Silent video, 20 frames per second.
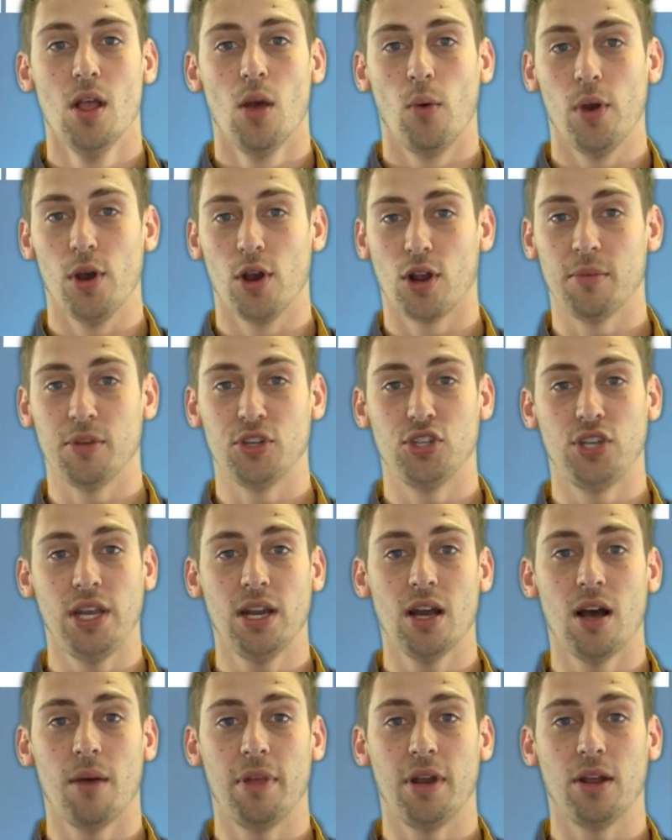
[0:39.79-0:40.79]
we hook a
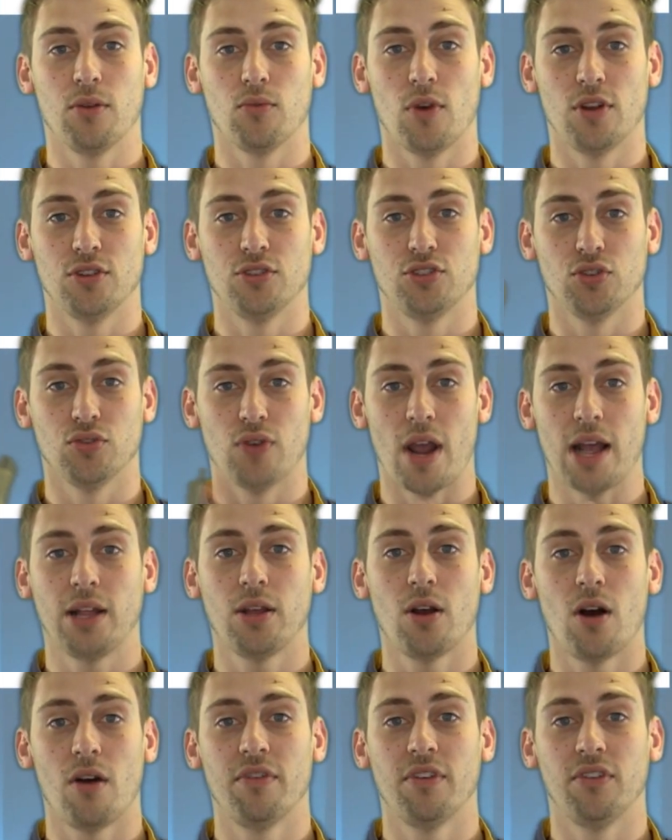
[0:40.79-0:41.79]
machine up, and it runs
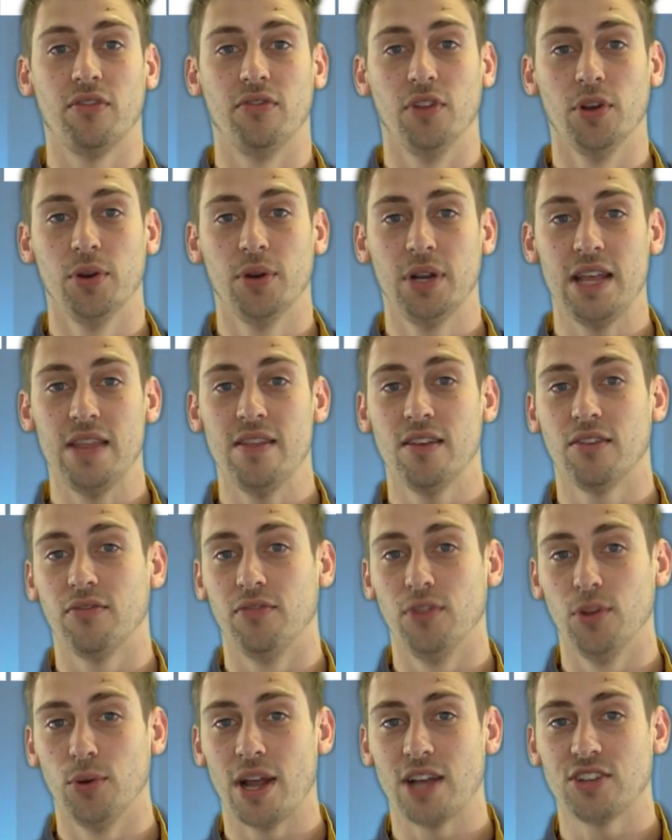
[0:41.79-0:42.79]
directly off this fluid, and this
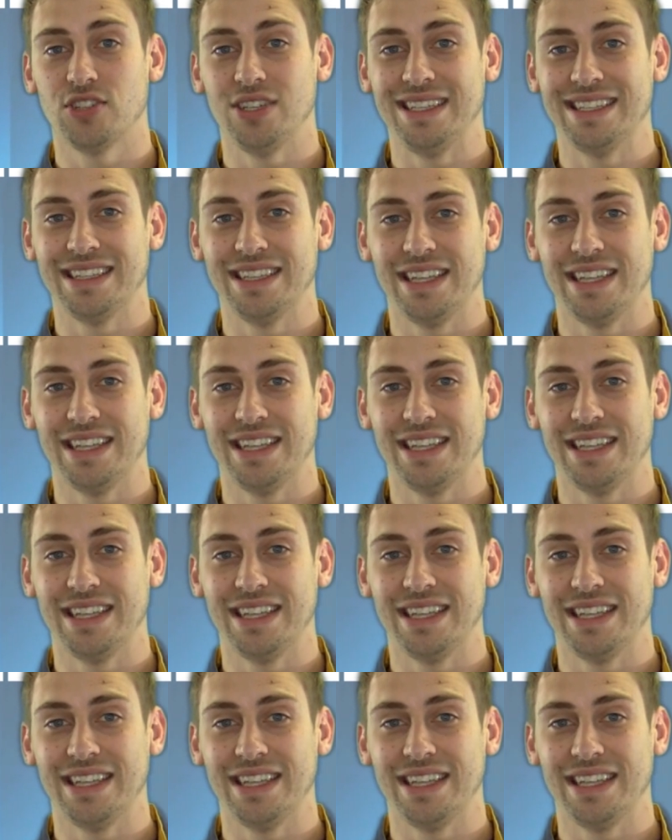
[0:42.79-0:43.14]
fluid actually